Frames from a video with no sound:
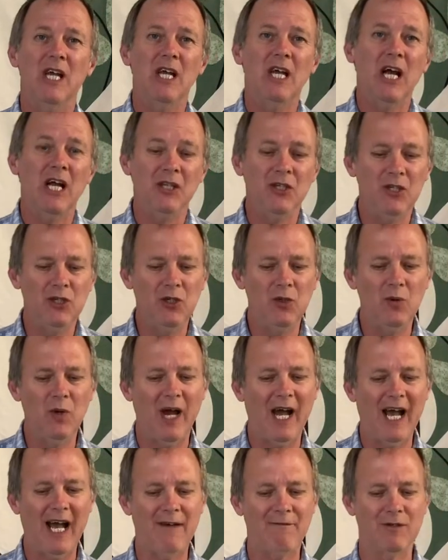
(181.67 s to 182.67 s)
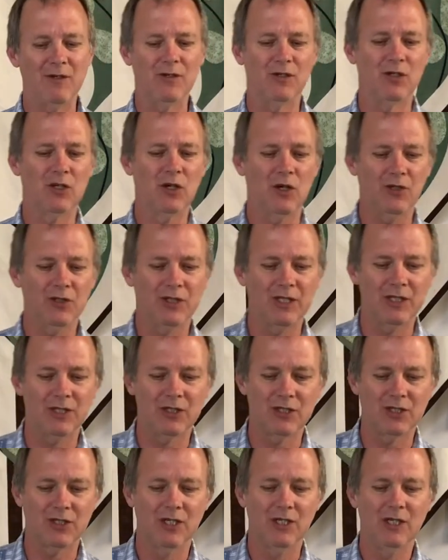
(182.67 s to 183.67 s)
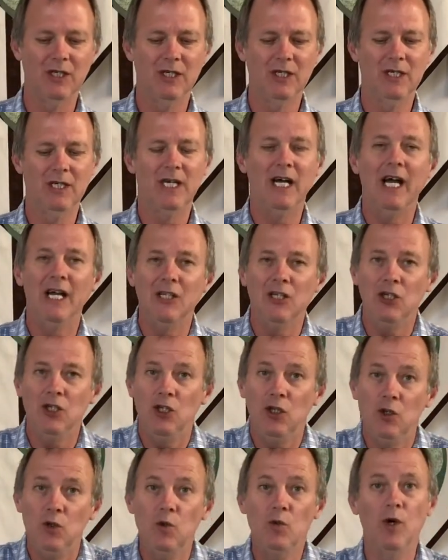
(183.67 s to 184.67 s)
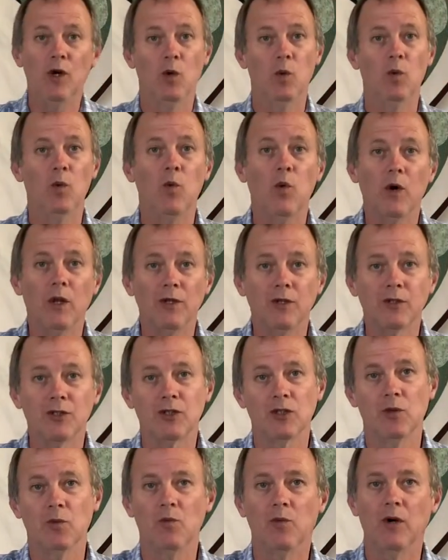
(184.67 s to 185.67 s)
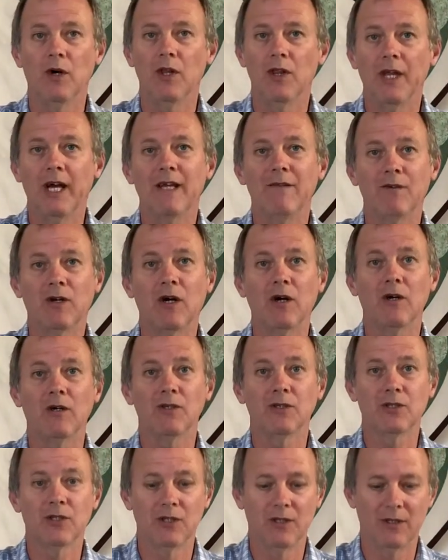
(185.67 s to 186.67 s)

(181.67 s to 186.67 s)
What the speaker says: and you haven't got it, and you want what they've got.